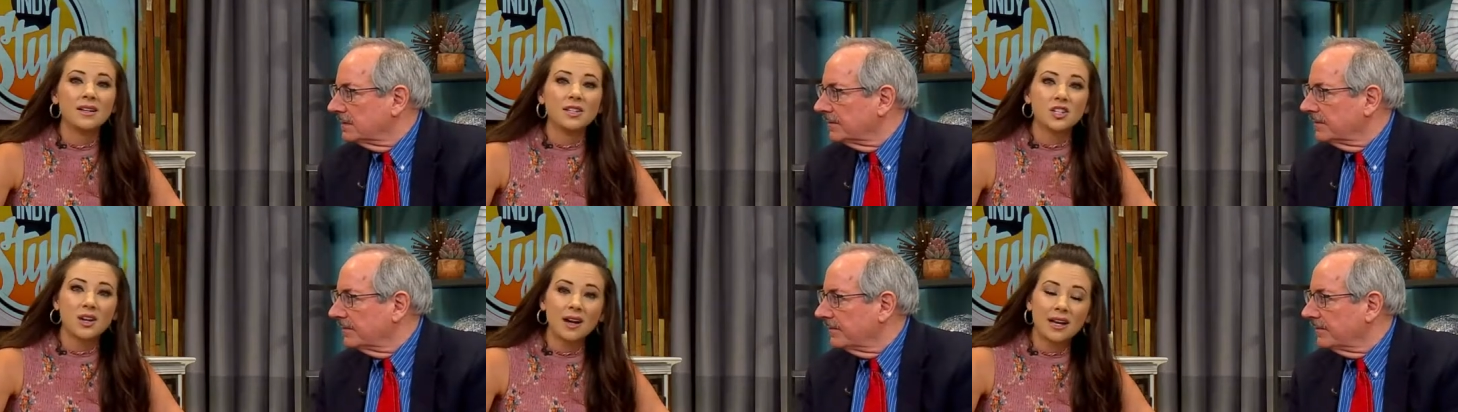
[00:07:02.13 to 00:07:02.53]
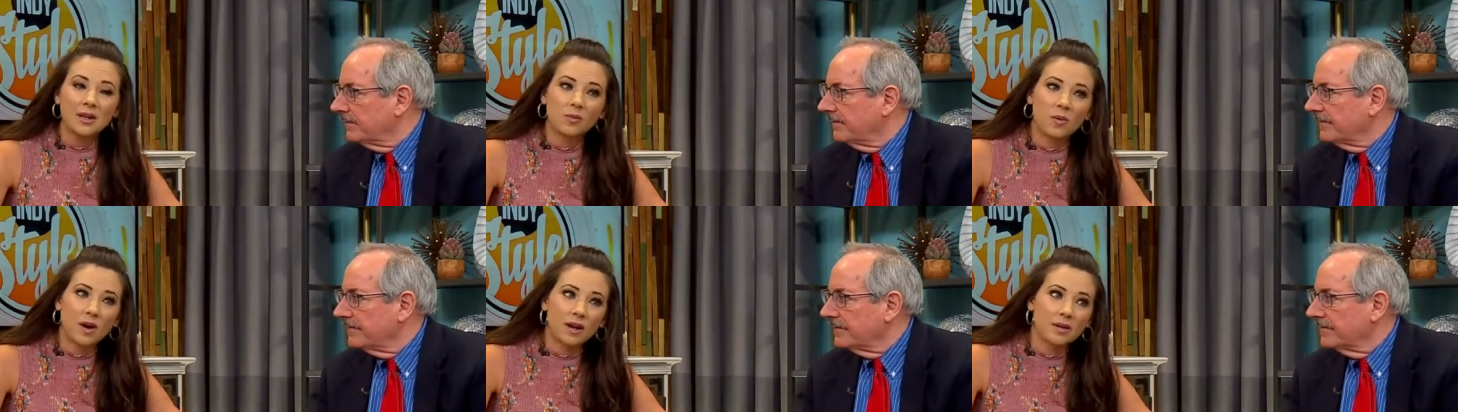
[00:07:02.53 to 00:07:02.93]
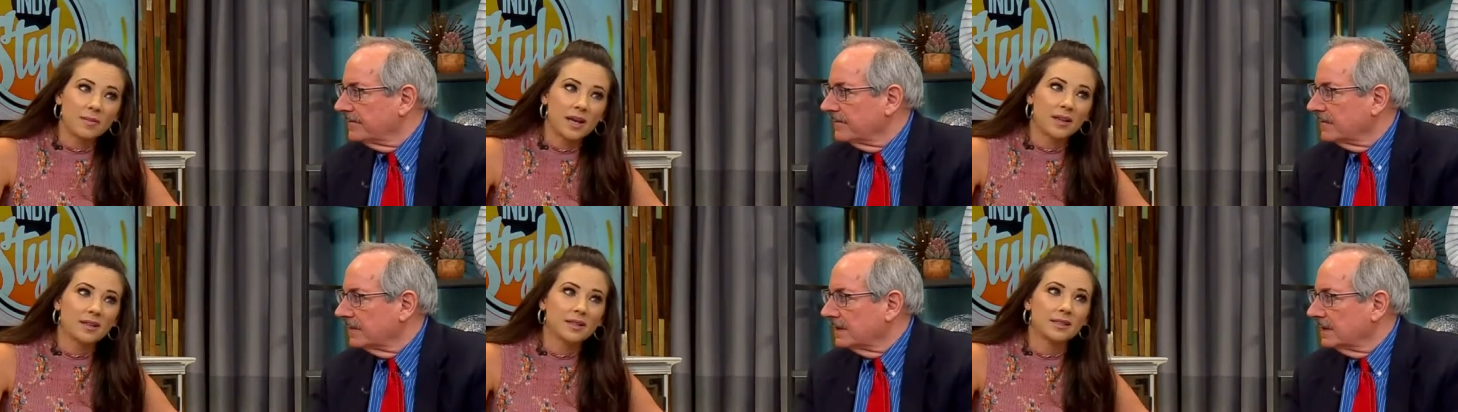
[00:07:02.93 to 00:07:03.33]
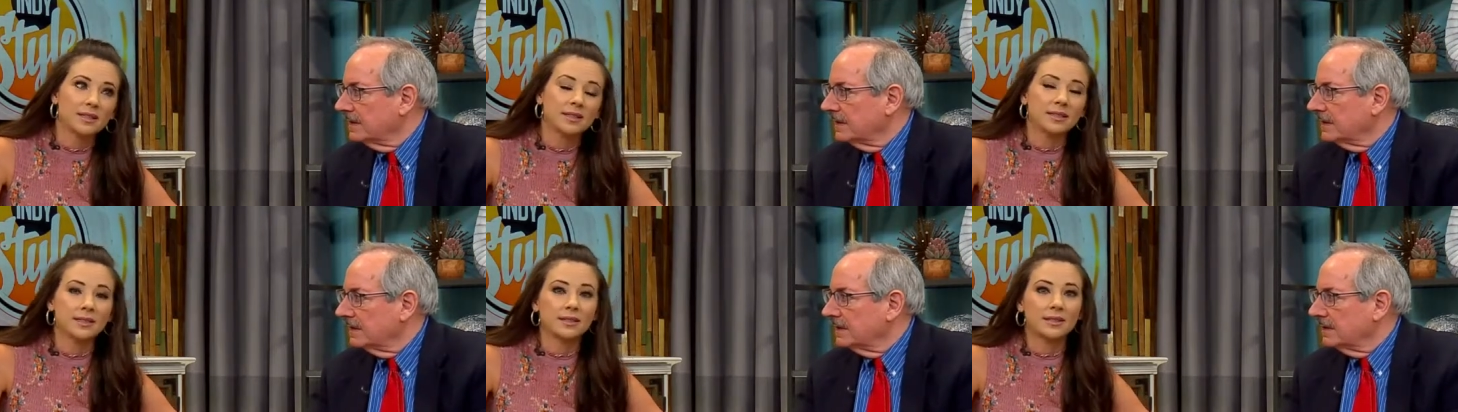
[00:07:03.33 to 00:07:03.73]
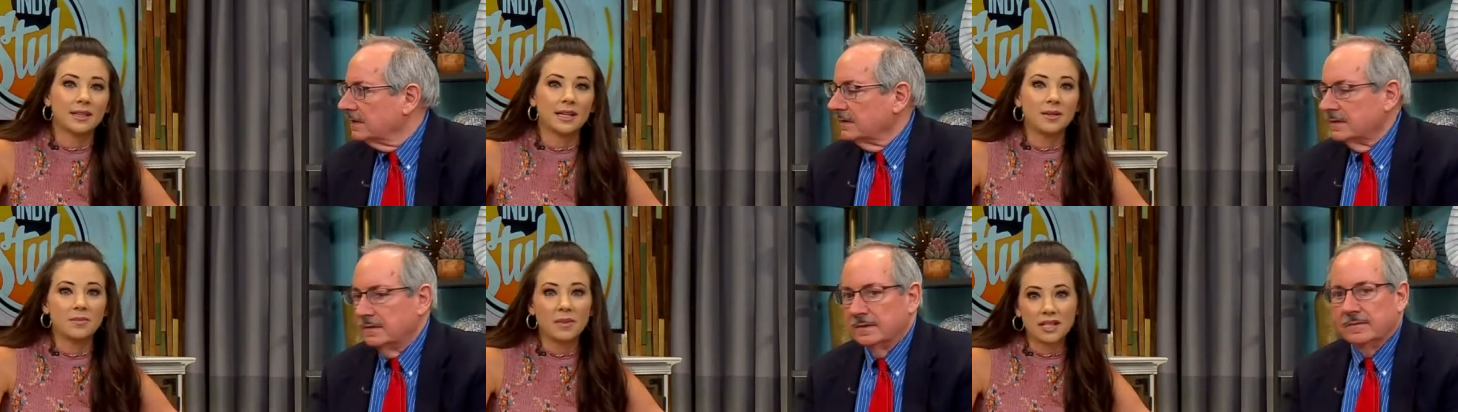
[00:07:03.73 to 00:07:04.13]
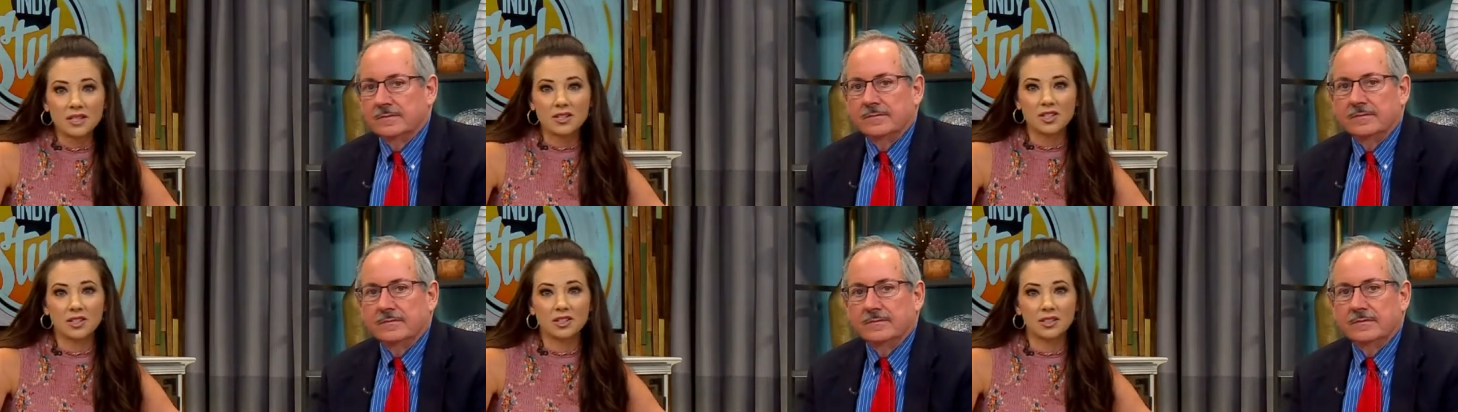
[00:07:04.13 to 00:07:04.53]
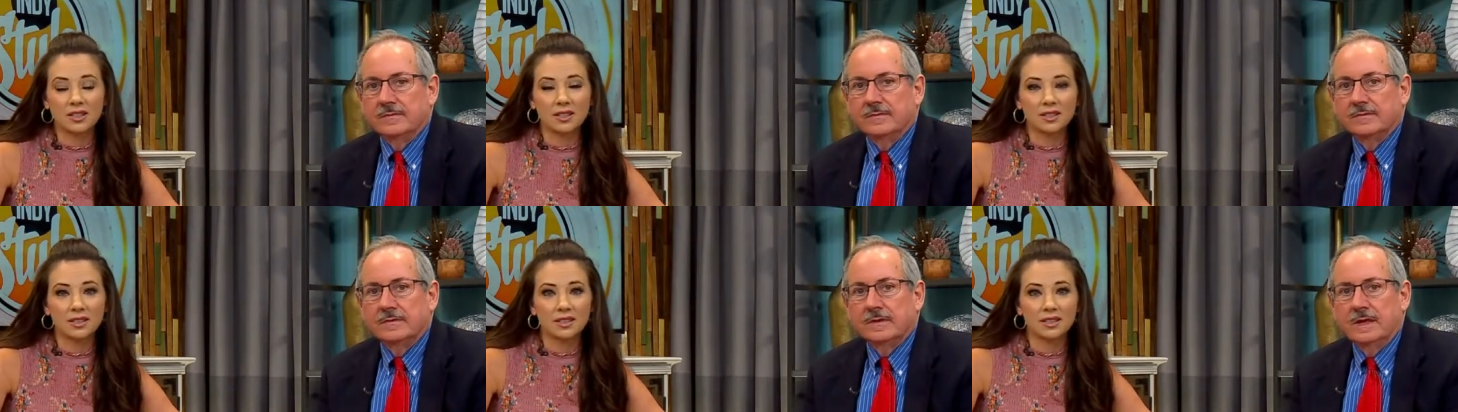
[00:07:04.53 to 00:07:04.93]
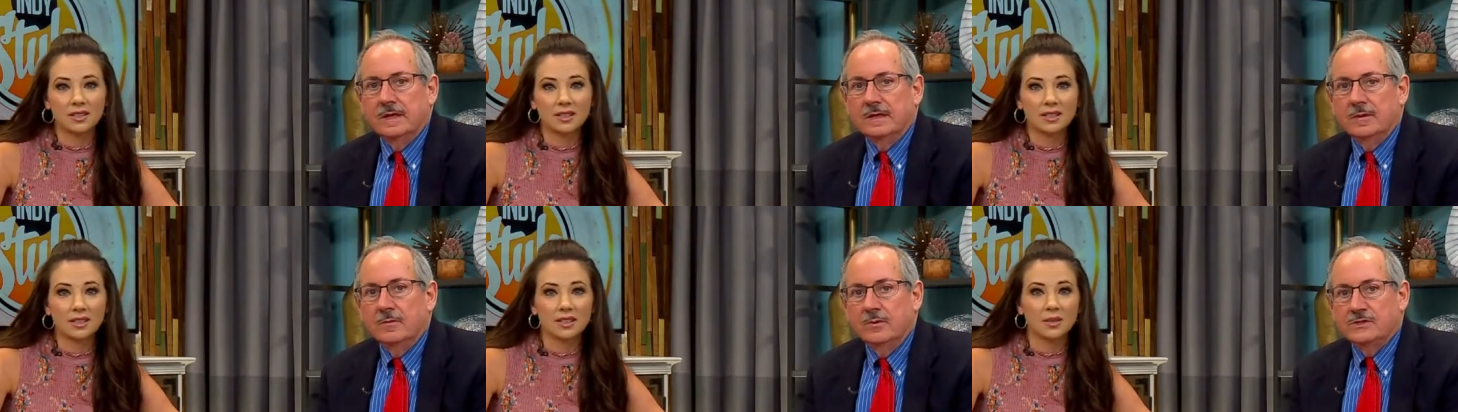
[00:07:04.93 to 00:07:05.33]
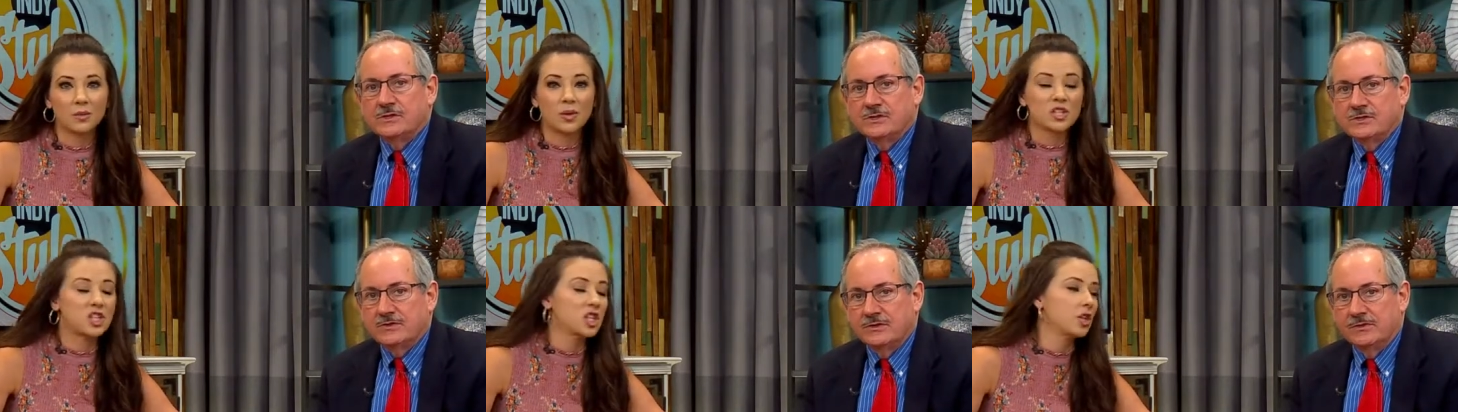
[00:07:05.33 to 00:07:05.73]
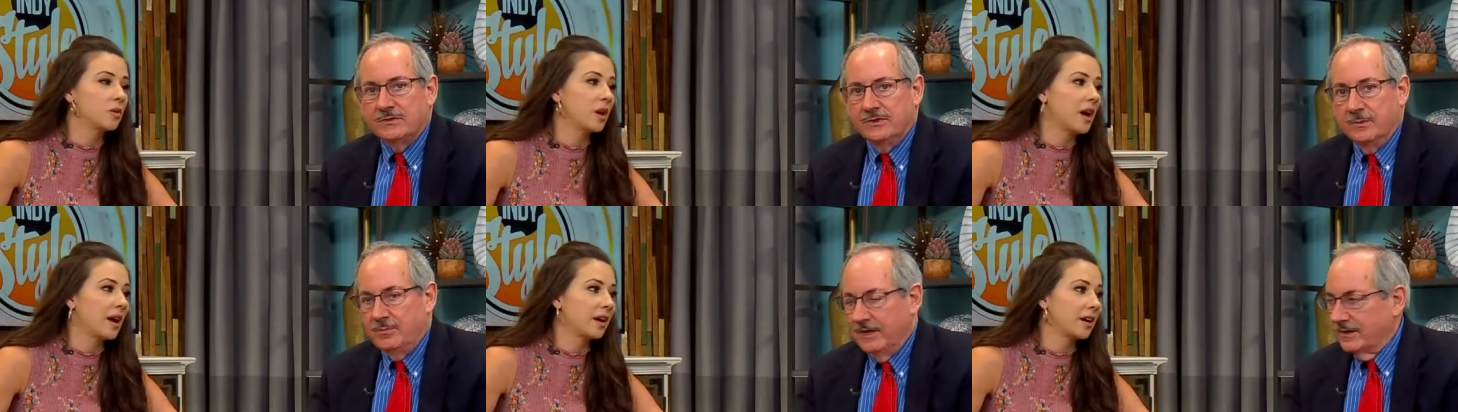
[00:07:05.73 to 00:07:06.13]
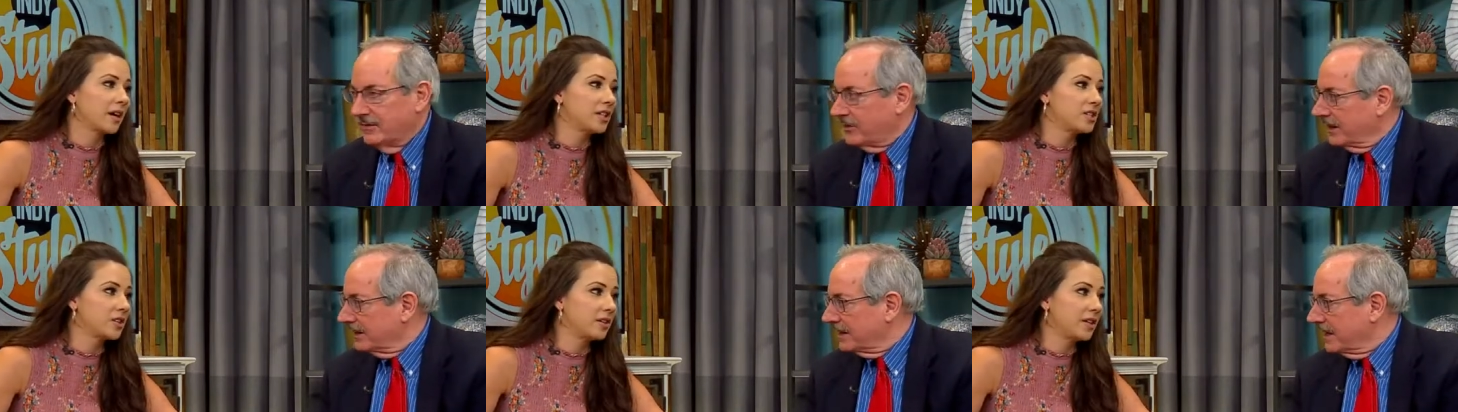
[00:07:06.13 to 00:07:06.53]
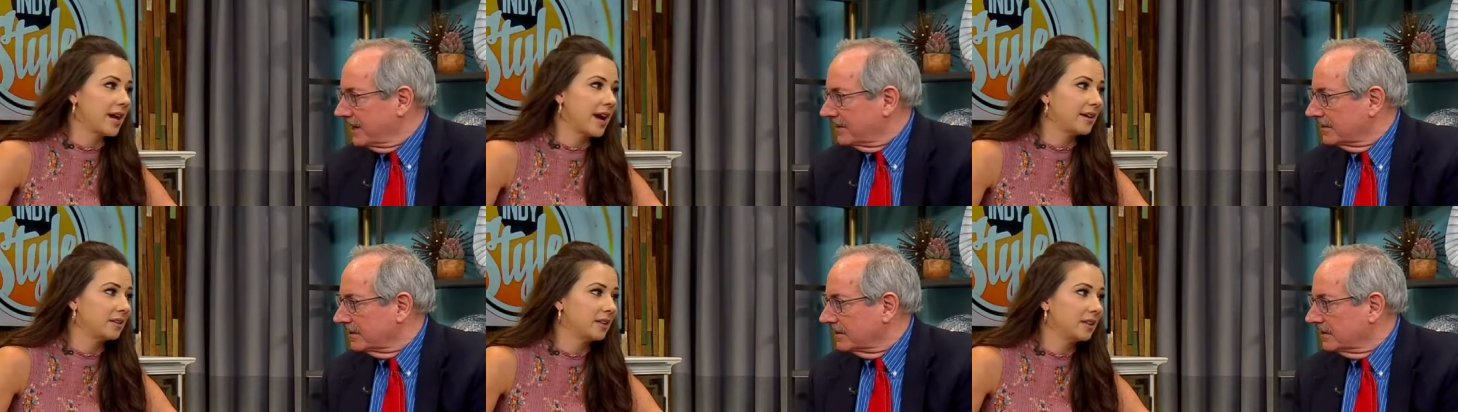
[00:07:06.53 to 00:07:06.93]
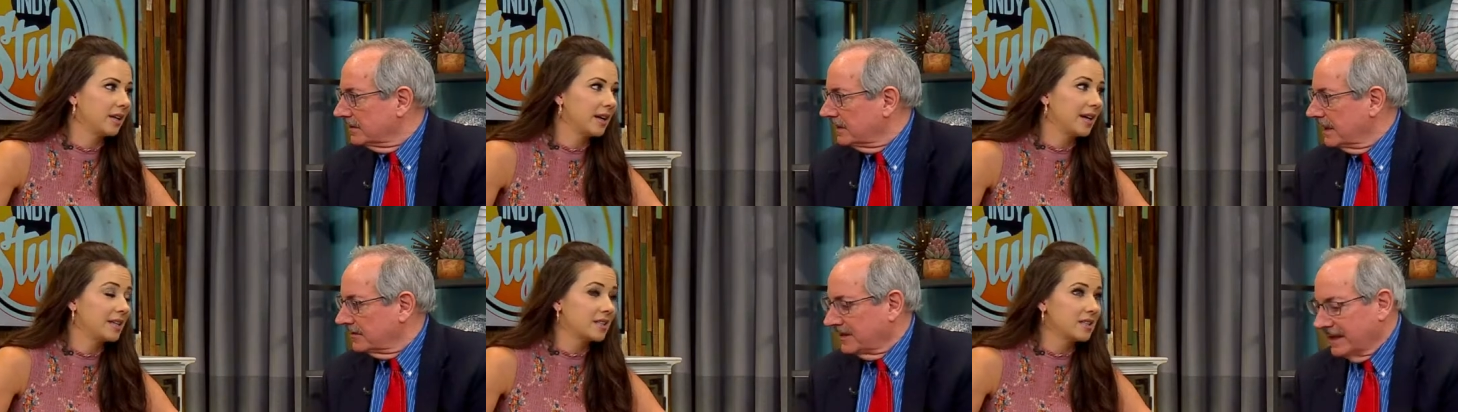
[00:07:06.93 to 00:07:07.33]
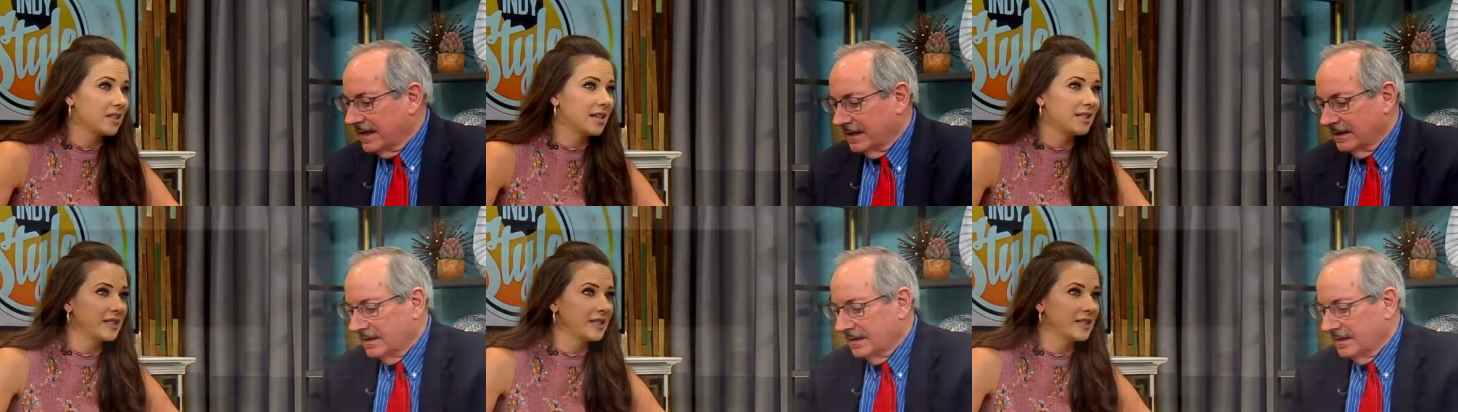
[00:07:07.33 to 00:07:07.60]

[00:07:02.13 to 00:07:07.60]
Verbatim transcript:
Speaker 1: Trying watermelon and mustard.
Speaker 2: Which, which you and I are going to do now. today at it's the a, end.